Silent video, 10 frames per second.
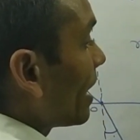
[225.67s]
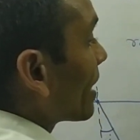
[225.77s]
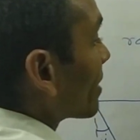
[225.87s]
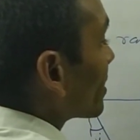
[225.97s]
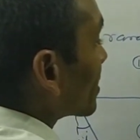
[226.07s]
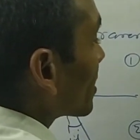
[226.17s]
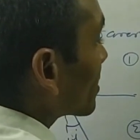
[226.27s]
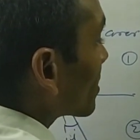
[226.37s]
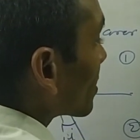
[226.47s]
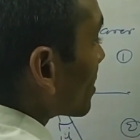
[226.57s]
and this
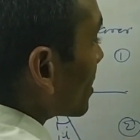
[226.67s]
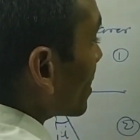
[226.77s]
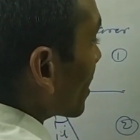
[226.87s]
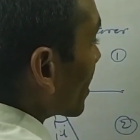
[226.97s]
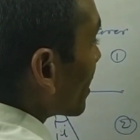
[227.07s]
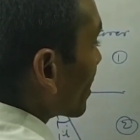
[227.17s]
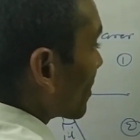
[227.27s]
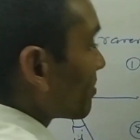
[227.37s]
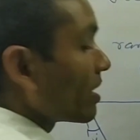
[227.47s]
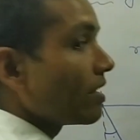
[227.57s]
is
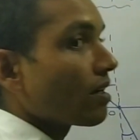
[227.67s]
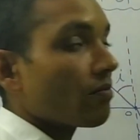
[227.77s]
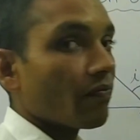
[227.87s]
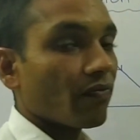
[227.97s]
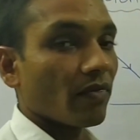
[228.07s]
rarer medium,